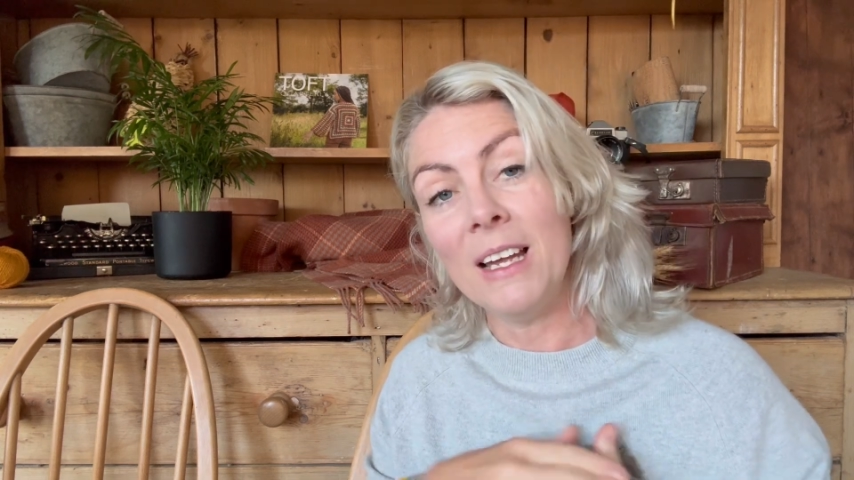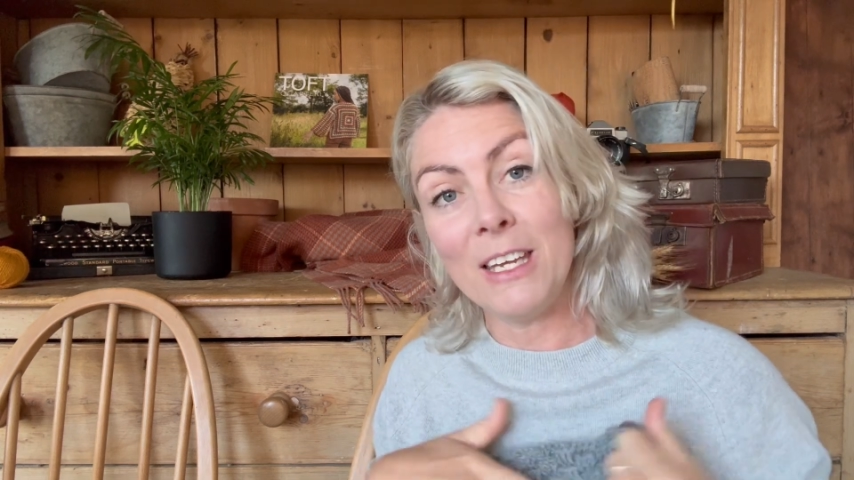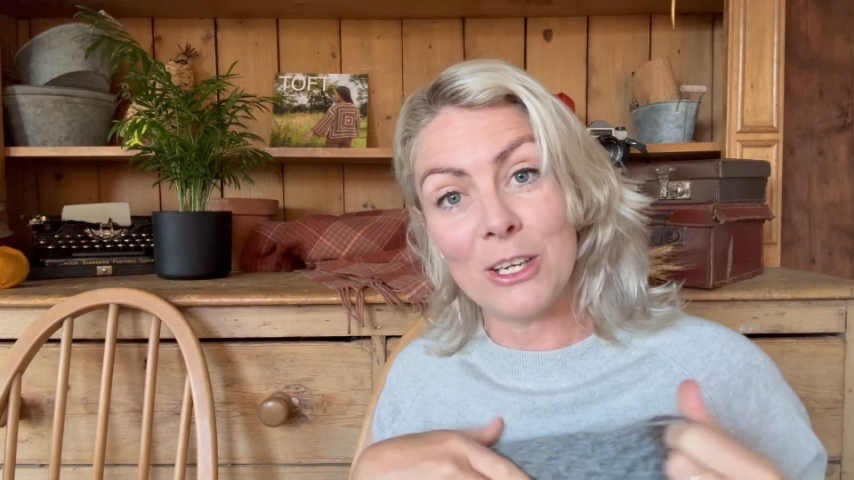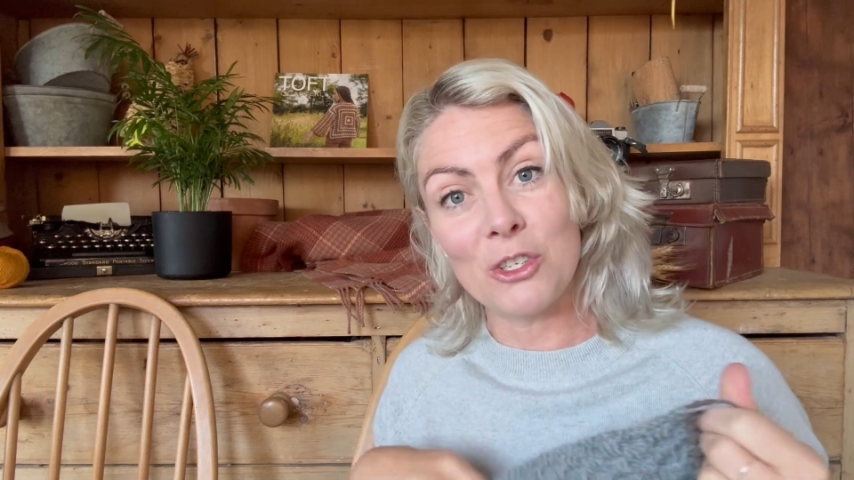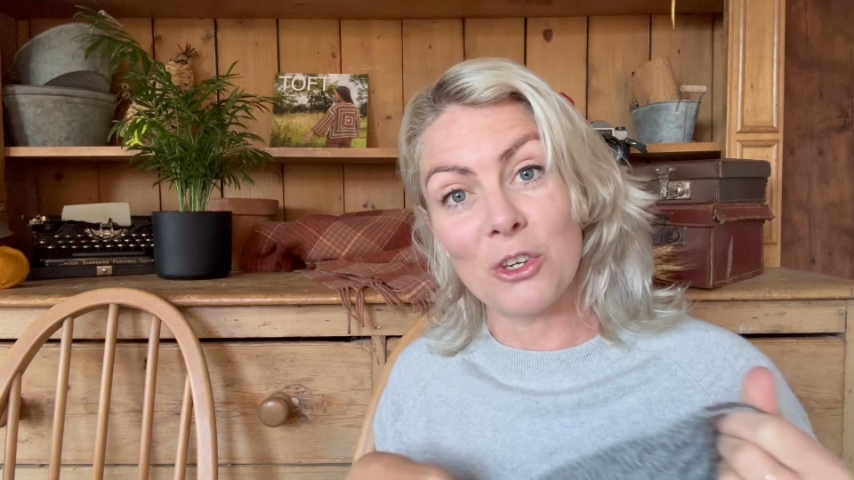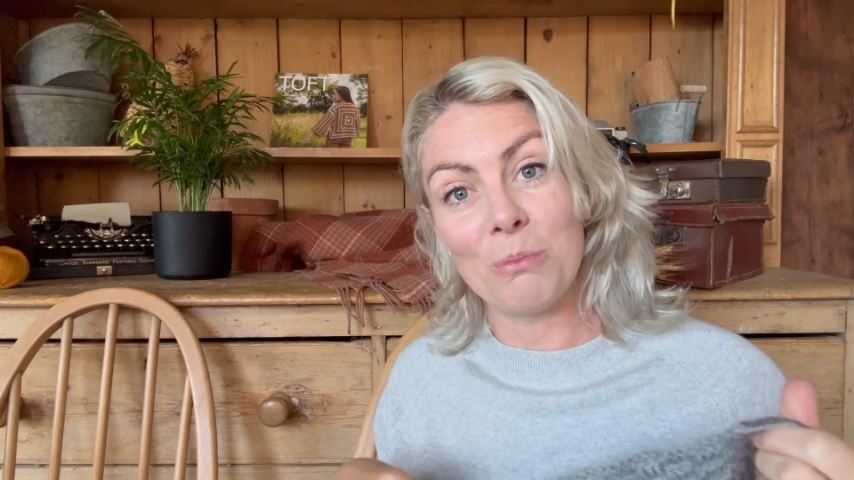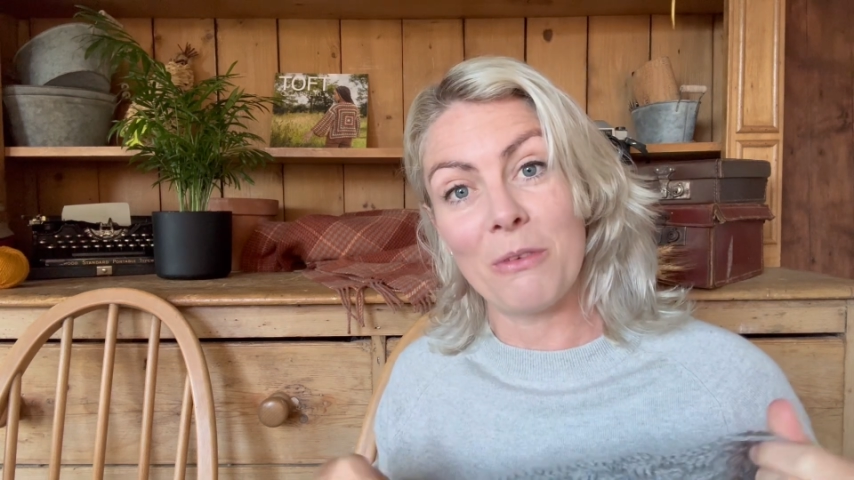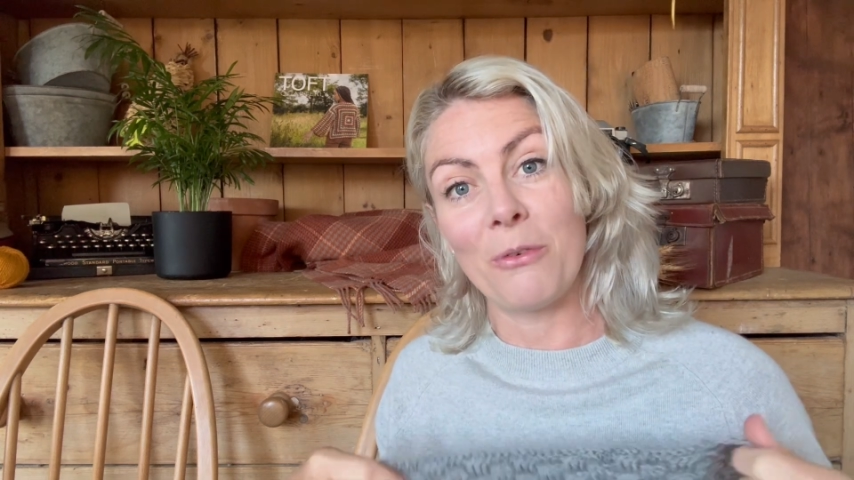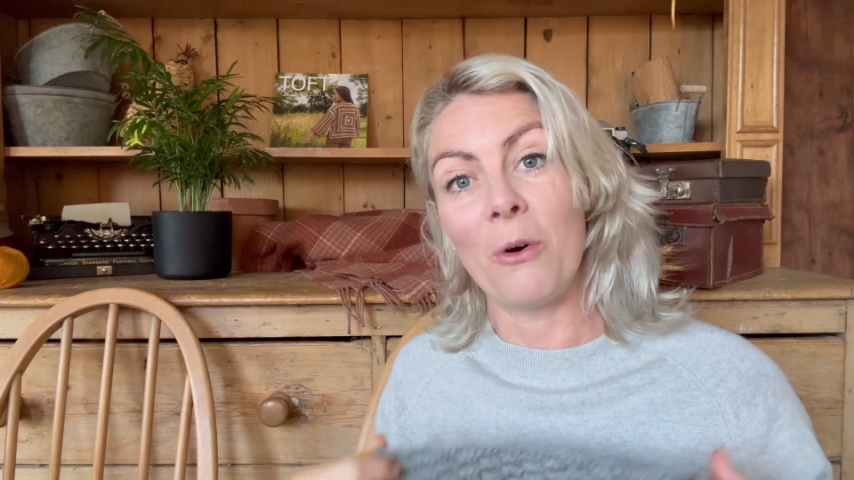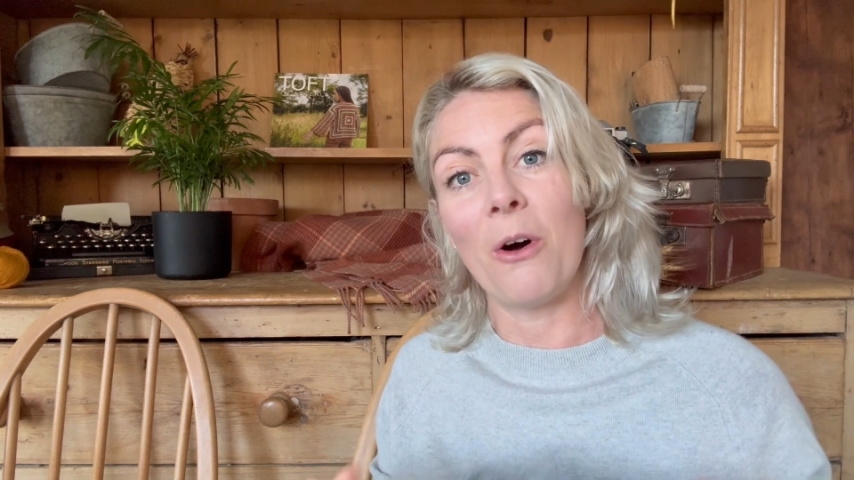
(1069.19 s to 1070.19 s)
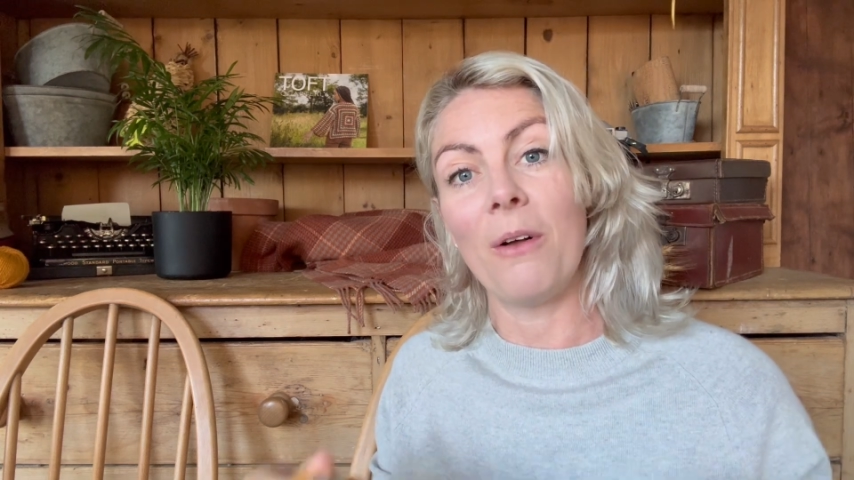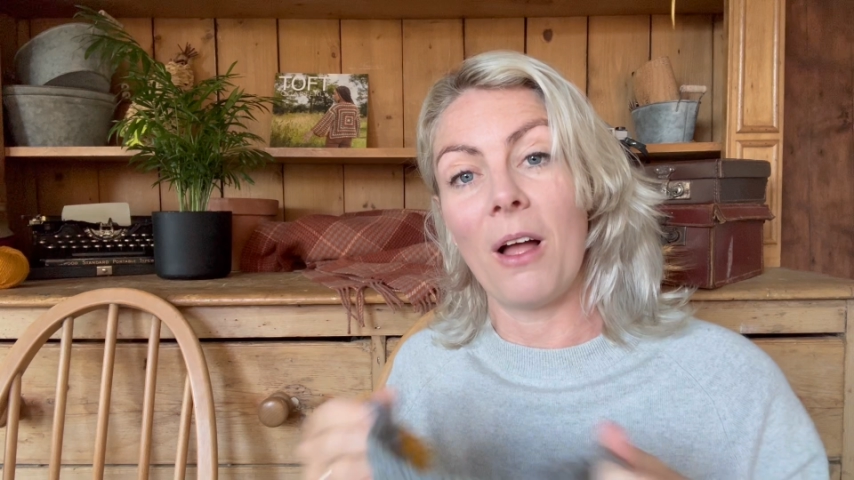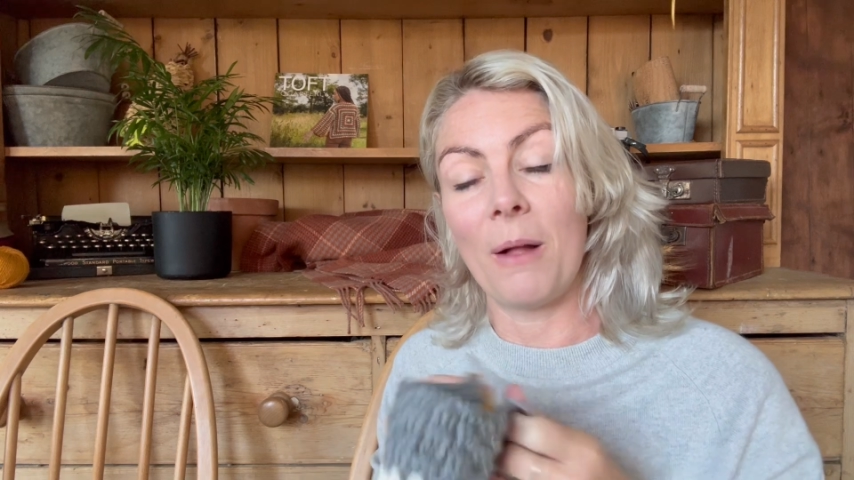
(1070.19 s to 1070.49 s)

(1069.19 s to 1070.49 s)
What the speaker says: you can join me for